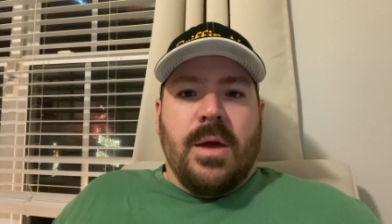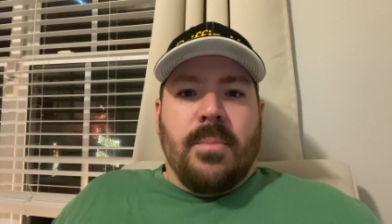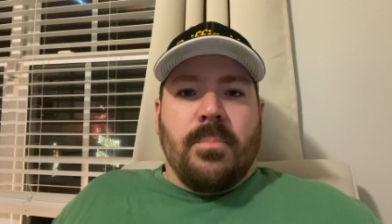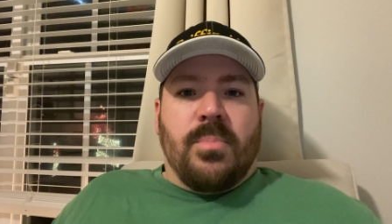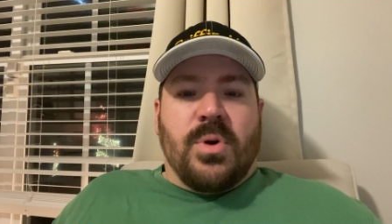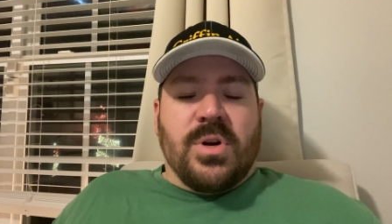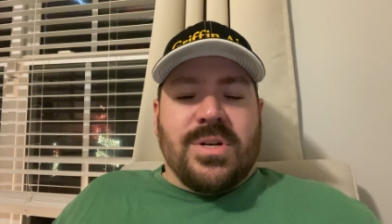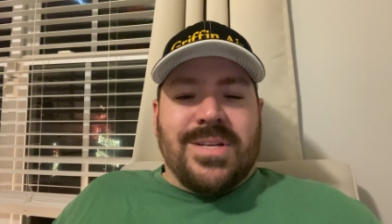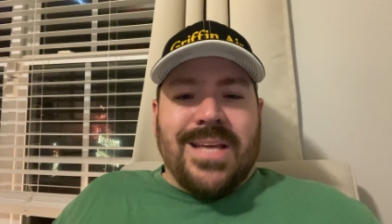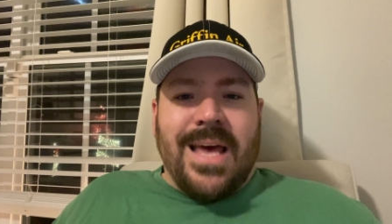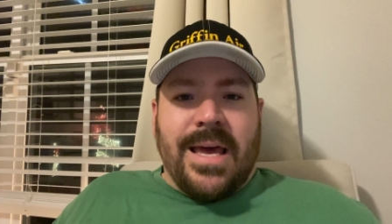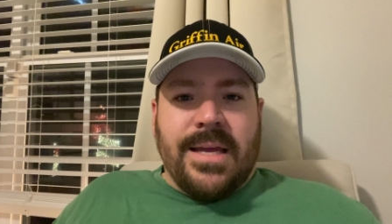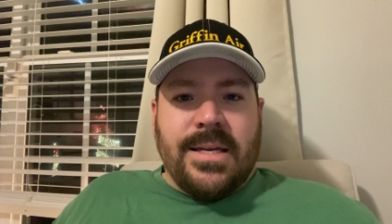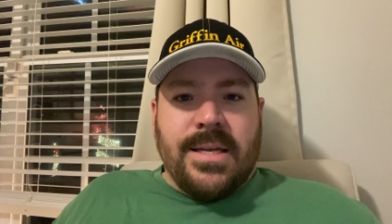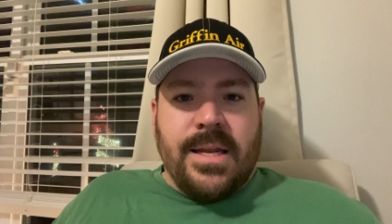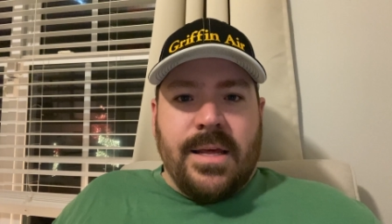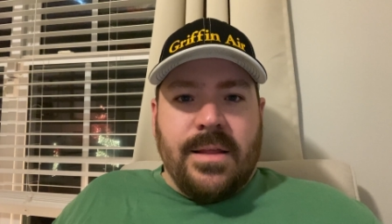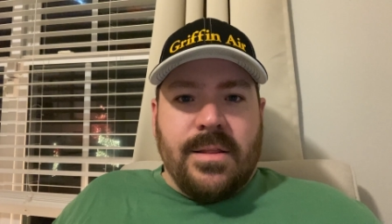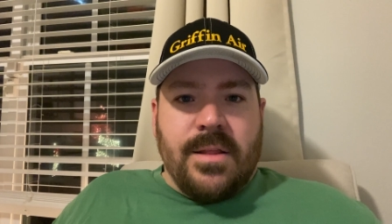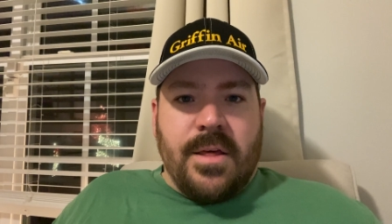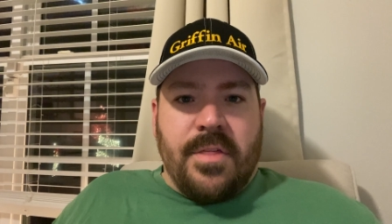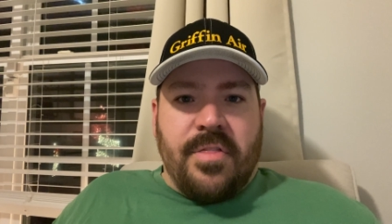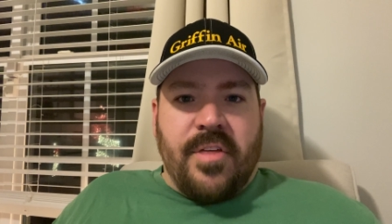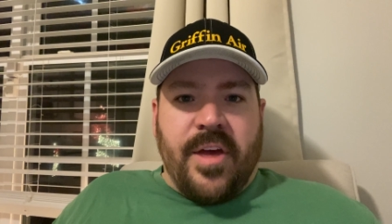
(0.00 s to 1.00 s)

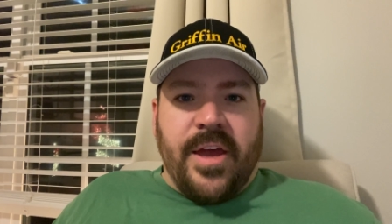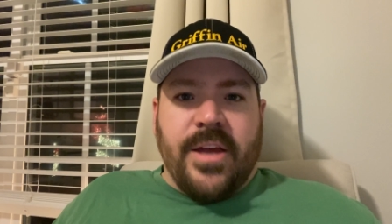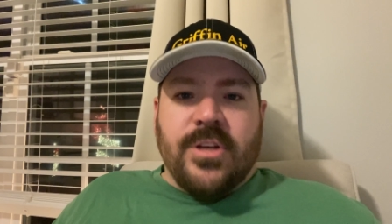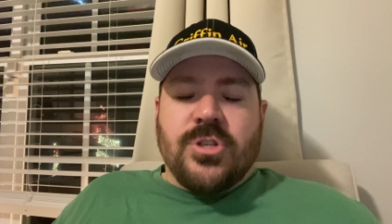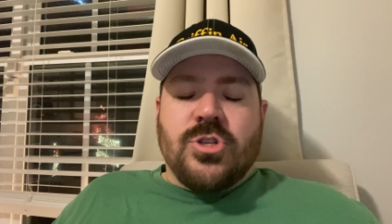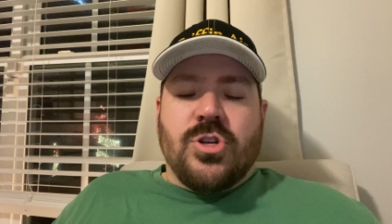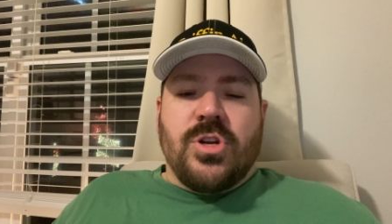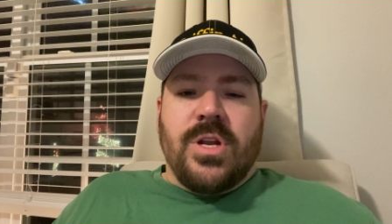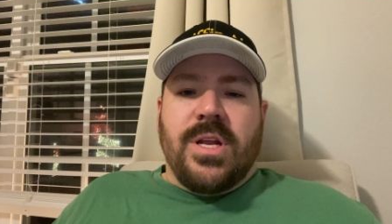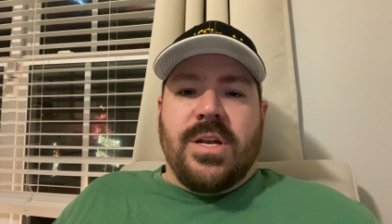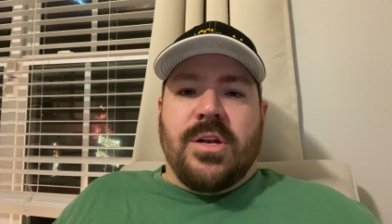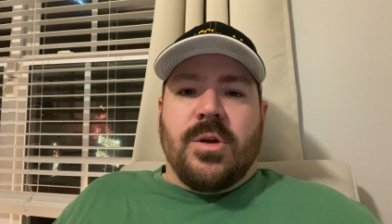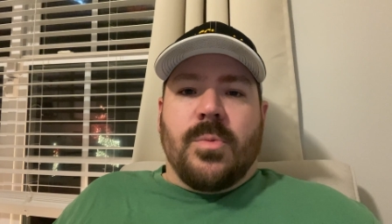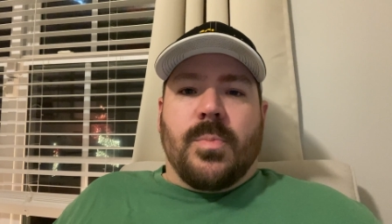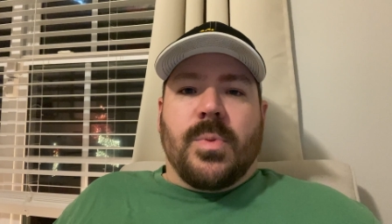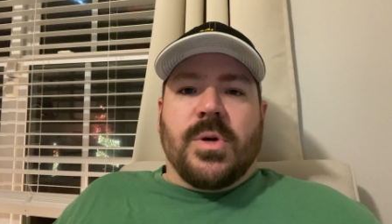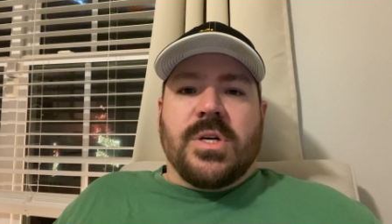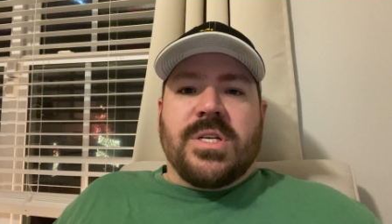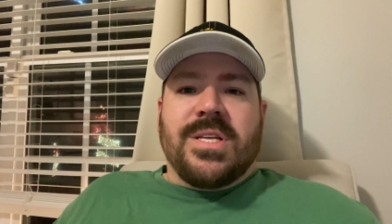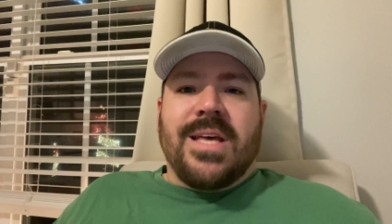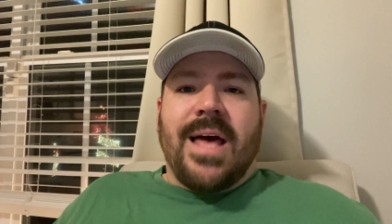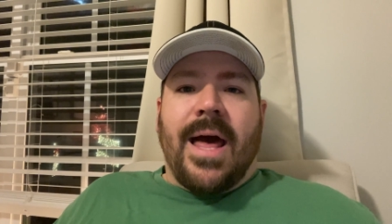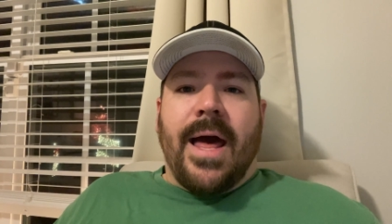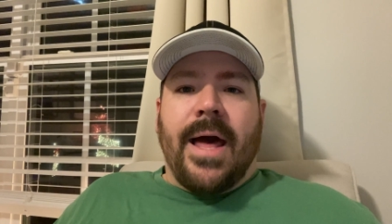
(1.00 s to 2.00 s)
protecting the things you need to
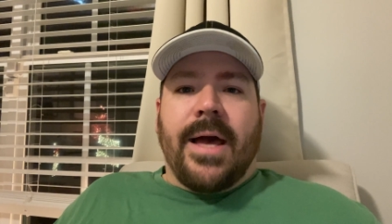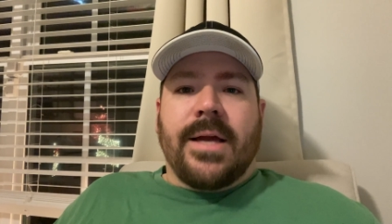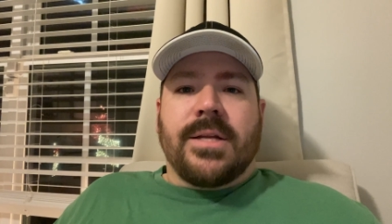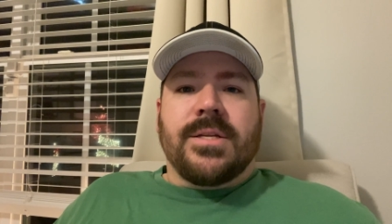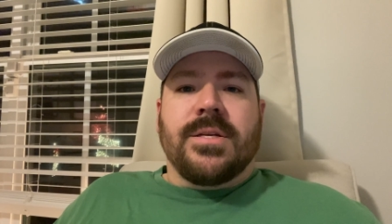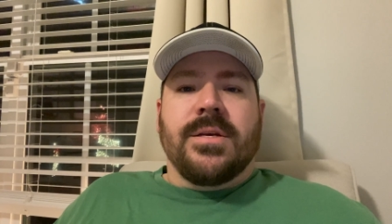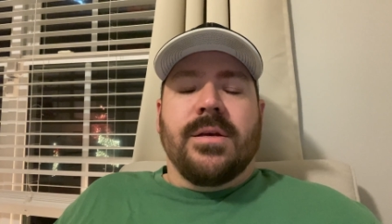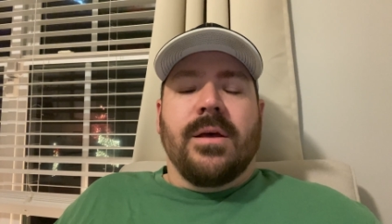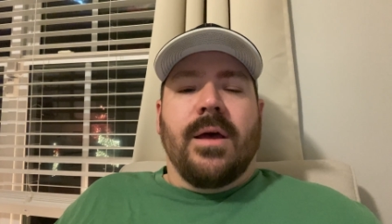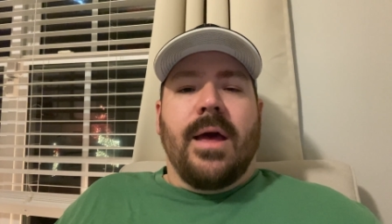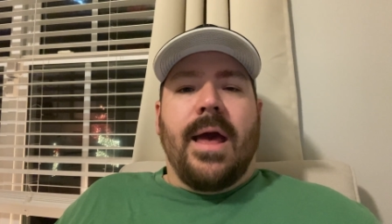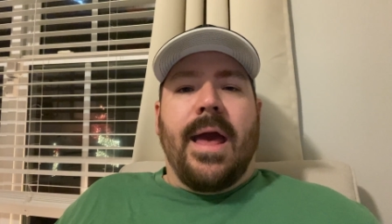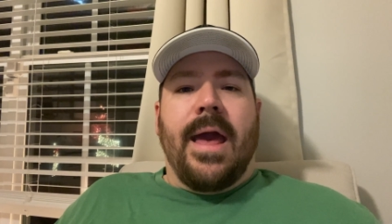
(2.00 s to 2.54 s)
protect